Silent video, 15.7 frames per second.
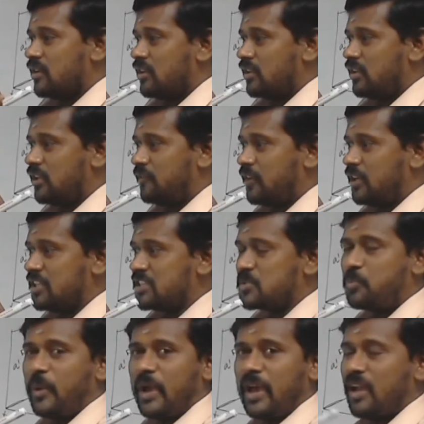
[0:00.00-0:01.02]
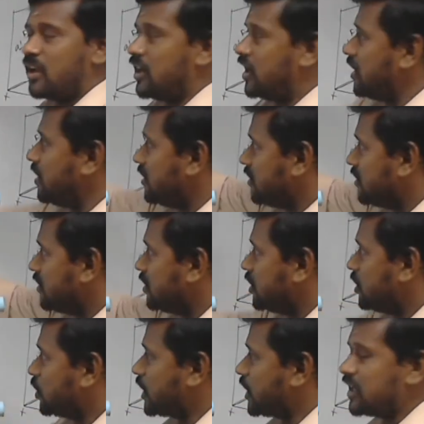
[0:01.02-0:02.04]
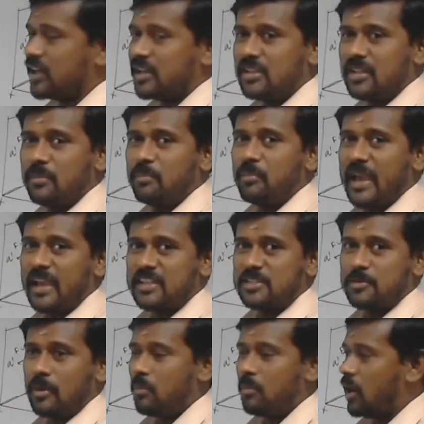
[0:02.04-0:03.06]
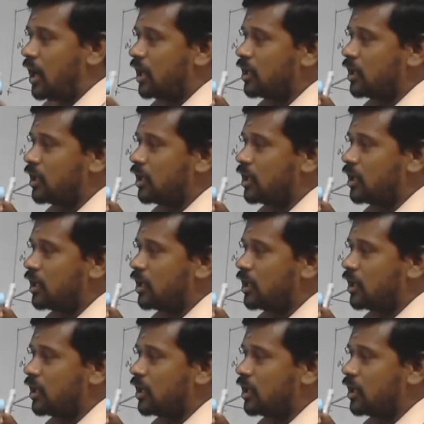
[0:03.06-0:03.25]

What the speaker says: If it is parallel, you can get the maximum and